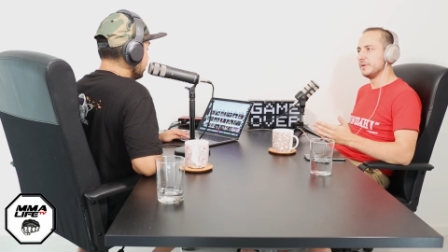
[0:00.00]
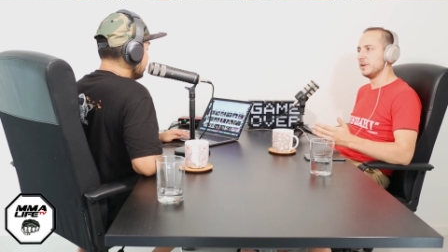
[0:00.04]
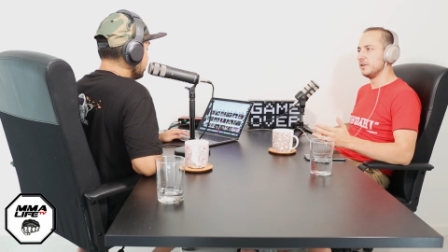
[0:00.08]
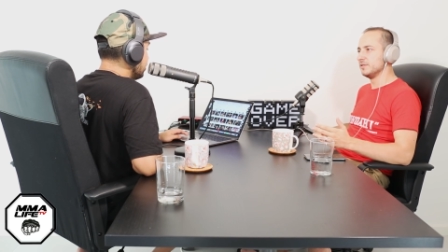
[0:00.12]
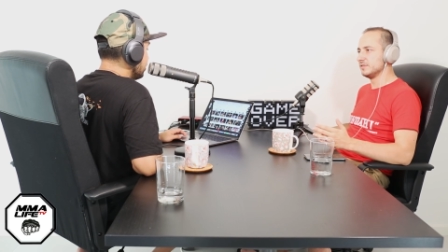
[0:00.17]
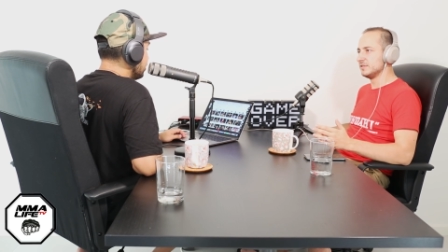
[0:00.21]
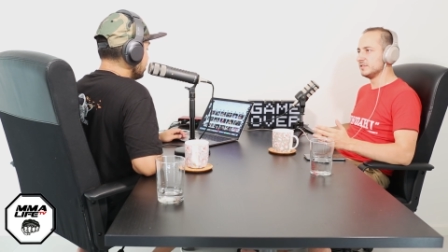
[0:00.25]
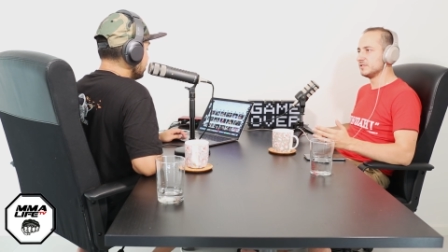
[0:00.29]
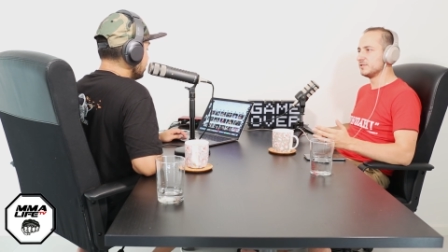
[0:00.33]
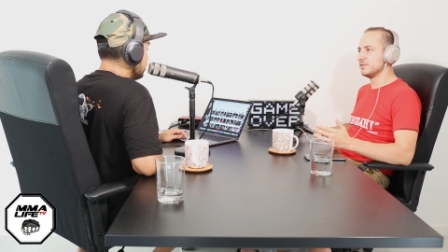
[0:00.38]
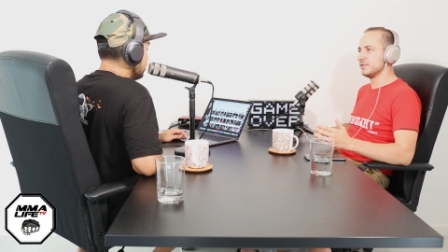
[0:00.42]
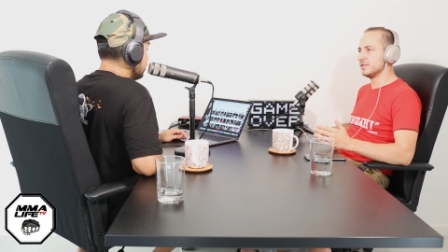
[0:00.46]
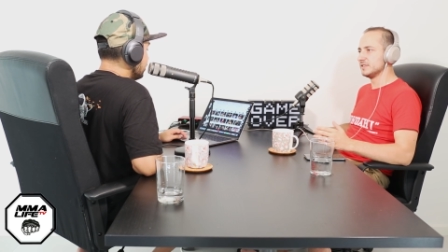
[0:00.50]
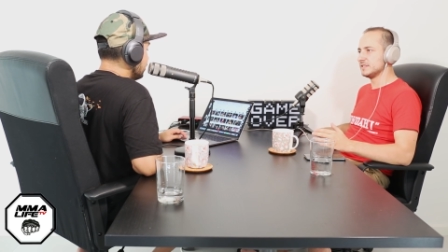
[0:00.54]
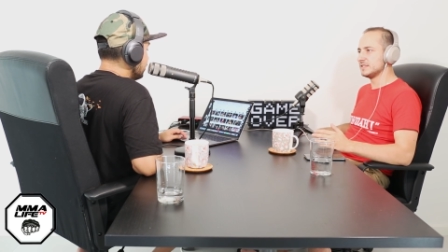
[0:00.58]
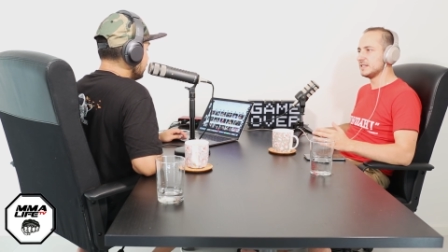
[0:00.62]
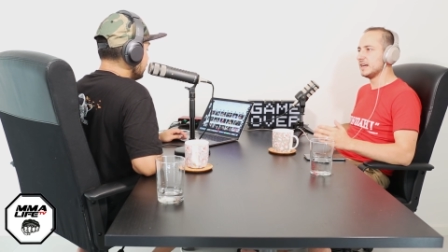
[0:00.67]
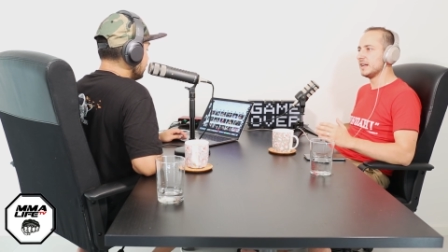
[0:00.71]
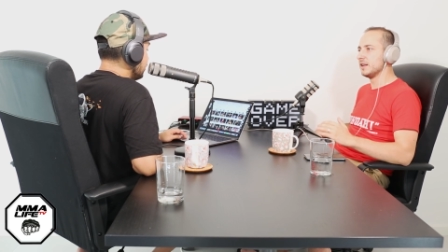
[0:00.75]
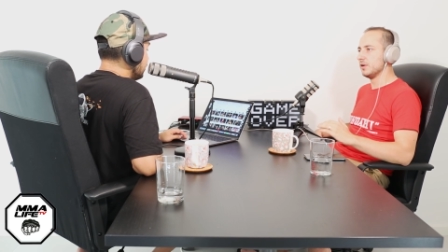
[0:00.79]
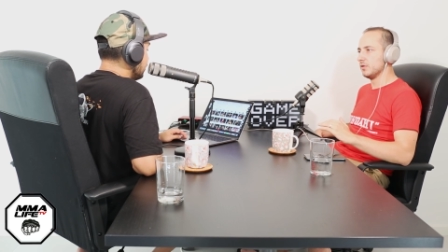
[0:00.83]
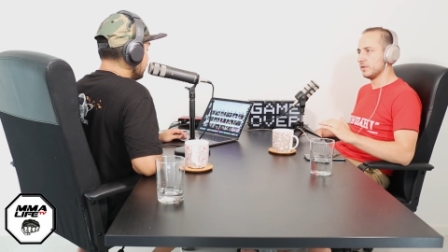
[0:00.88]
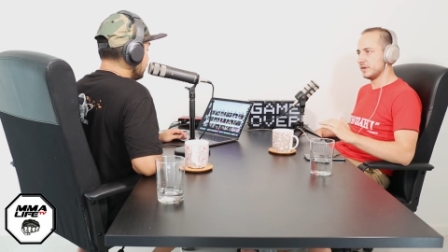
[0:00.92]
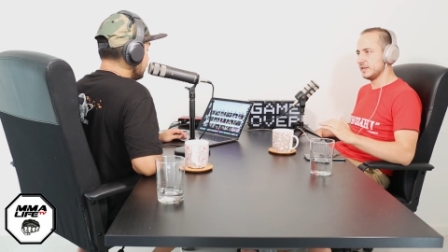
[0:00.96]
belt to sort of
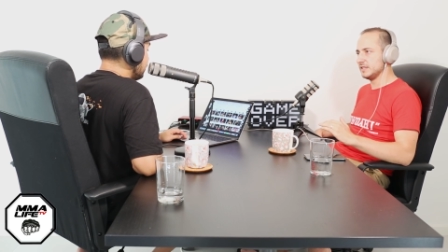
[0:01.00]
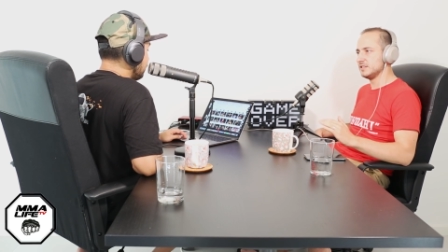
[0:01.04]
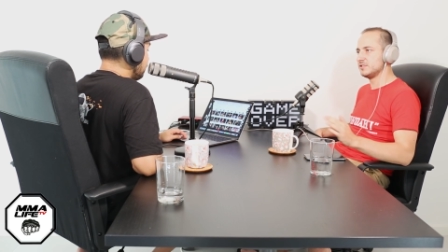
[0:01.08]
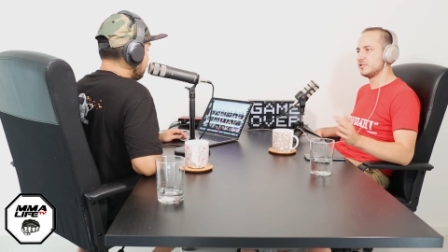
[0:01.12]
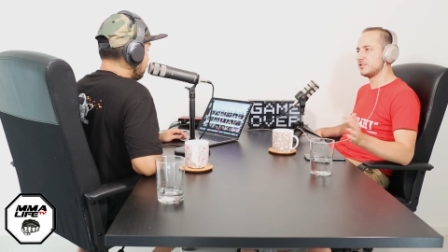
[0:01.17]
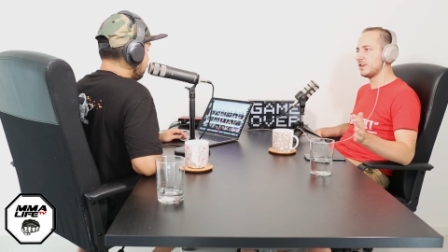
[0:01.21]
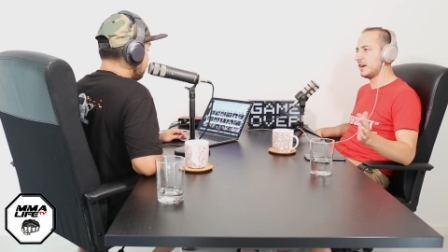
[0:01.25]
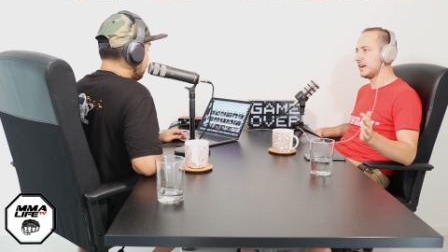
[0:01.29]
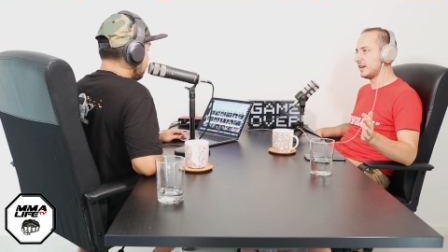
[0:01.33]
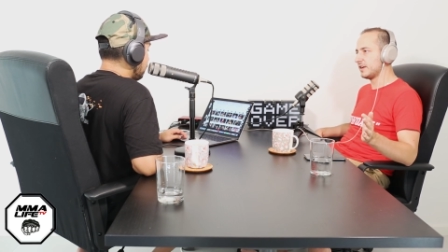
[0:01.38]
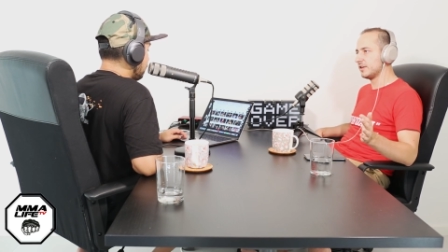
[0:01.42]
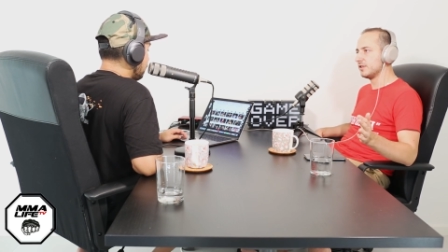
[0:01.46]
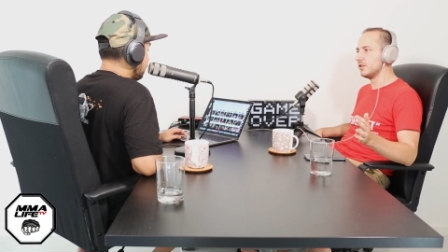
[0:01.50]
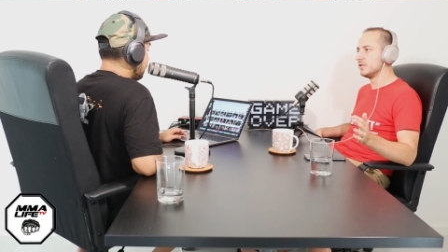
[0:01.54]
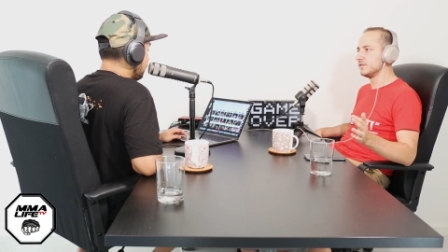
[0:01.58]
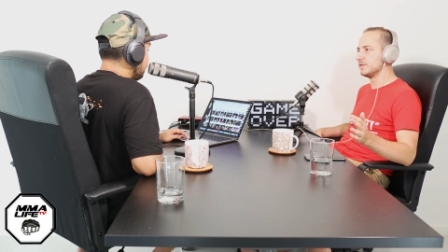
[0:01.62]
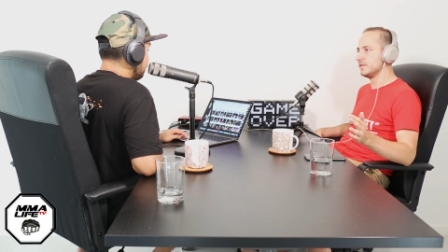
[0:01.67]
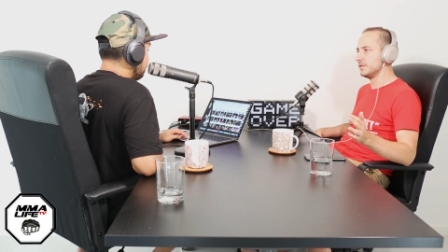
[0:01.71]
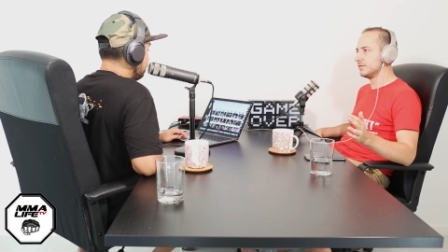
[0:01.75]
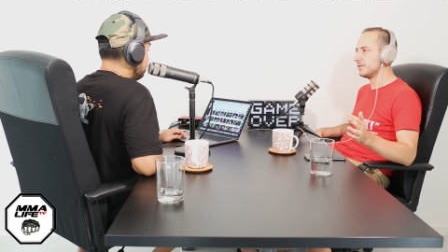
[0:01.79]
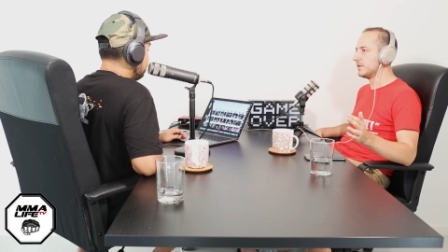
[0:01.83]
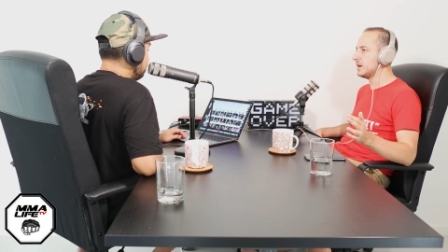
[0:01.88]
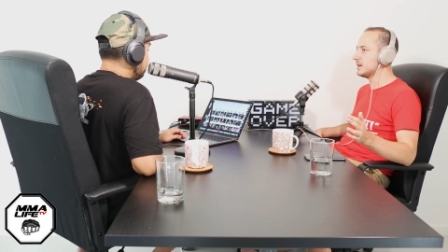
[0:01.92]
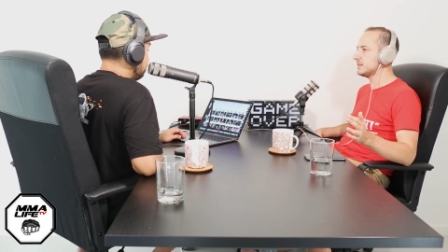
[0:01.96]
say, look, he's shaken
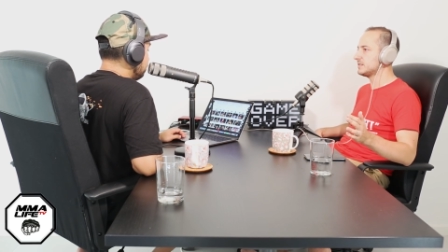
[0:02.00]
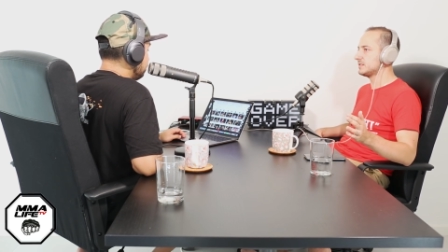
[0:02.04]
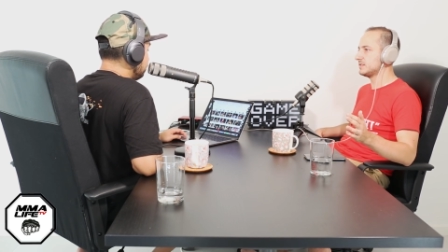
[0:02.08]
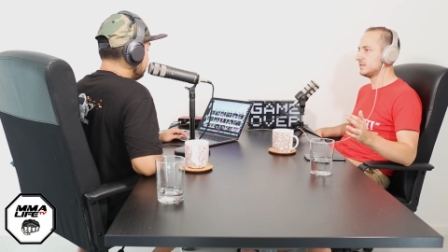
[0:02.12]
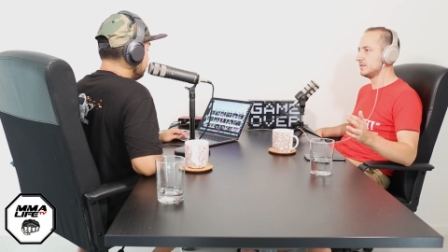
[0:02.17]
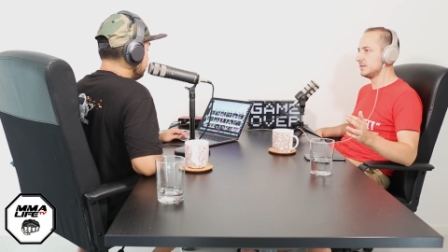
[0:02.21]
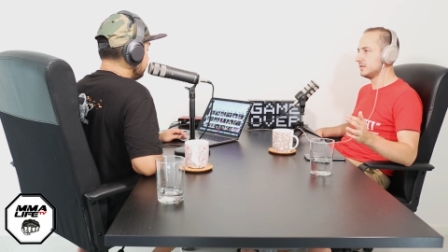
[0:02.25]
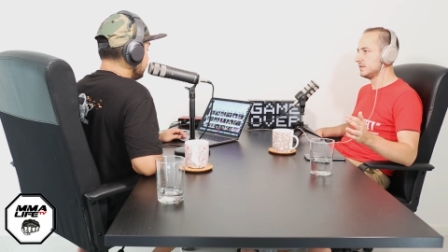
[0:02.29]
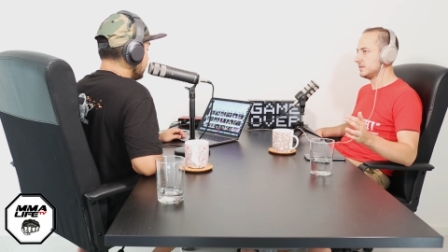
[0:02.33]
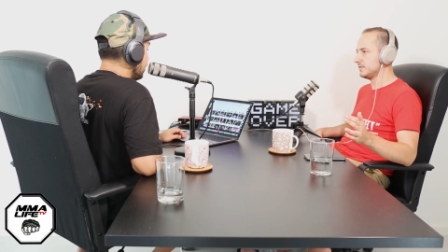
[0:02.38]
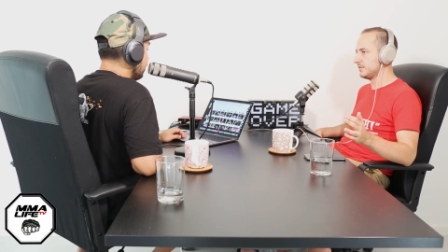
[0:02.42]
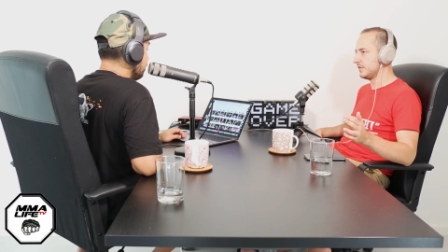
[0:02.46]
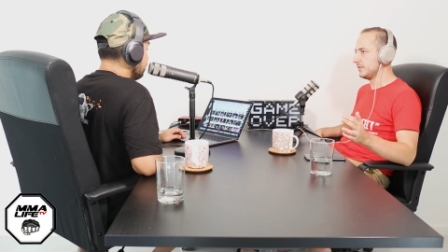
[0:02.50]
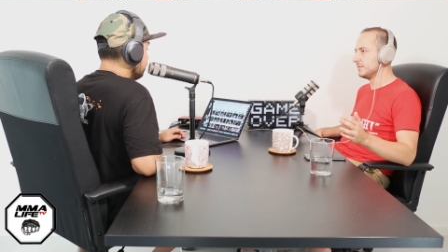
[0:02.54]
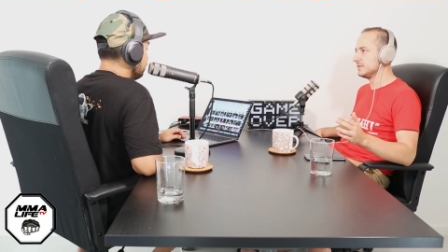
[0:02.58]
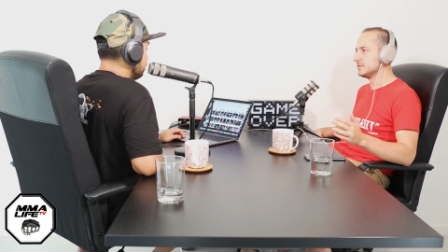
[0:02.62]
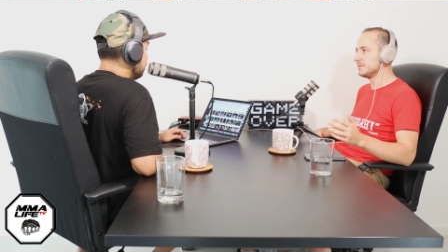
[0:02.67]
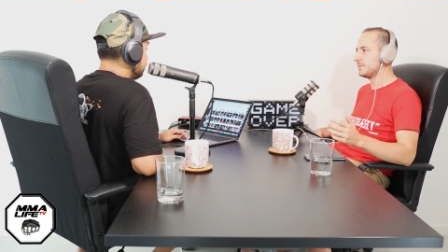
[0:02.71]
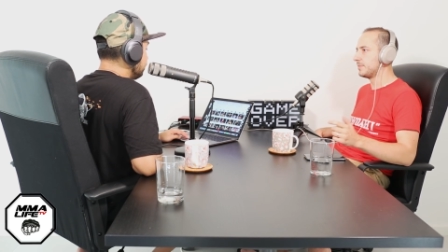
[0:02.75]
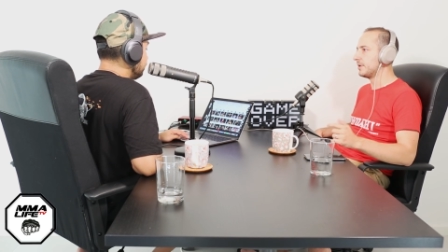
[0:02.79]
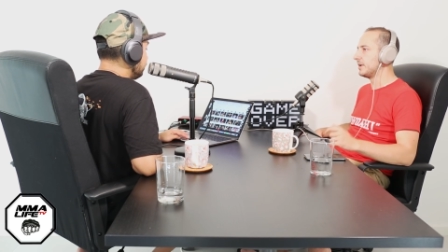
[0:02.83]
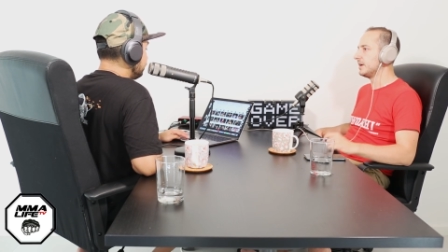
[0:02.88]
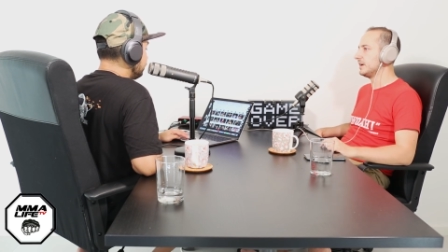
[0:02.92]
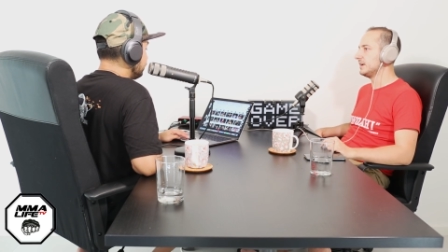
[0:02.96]
off the rust yep. from
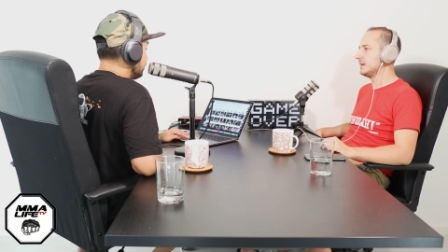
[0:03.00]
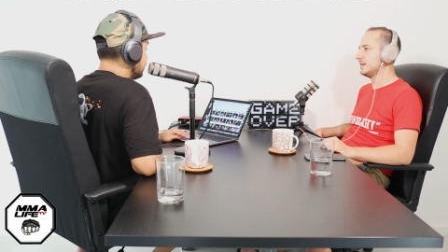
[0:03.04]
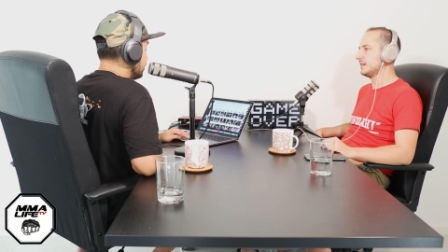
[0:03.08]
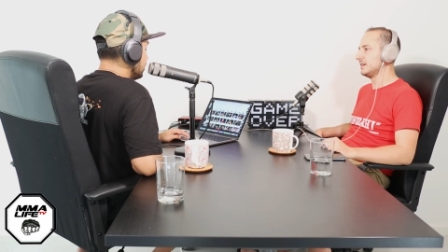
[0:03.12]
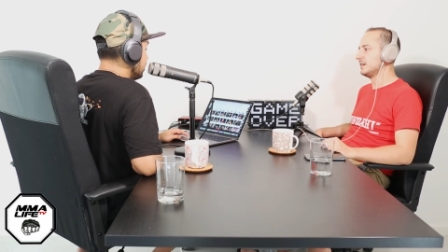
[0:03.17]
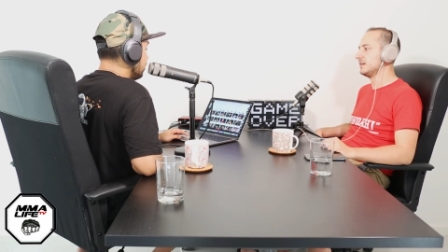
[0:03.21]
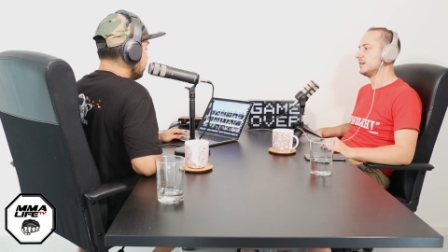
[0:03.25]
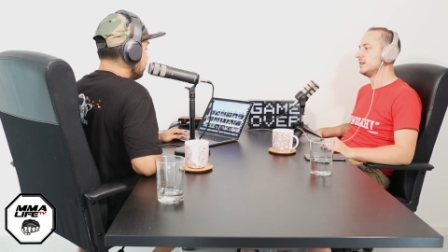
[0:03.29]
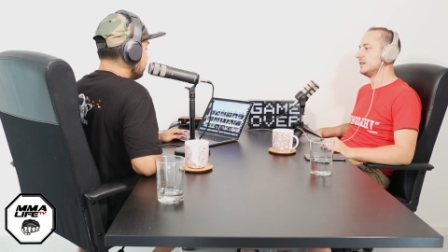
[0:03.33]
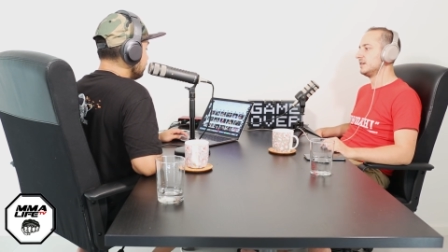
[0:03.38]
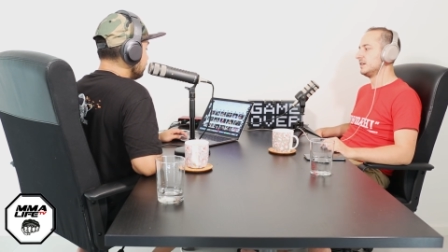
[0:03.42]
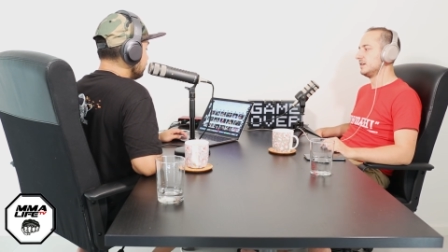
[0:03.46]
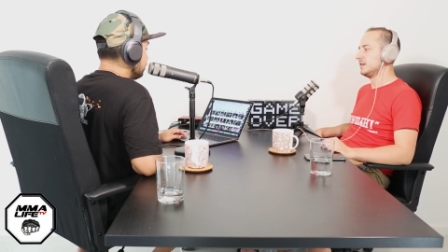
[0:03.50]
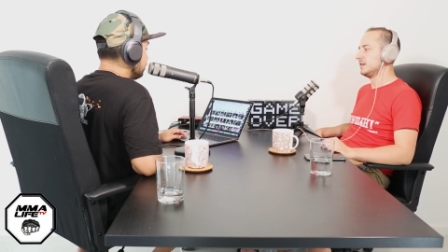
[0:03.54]
his break. Yeah,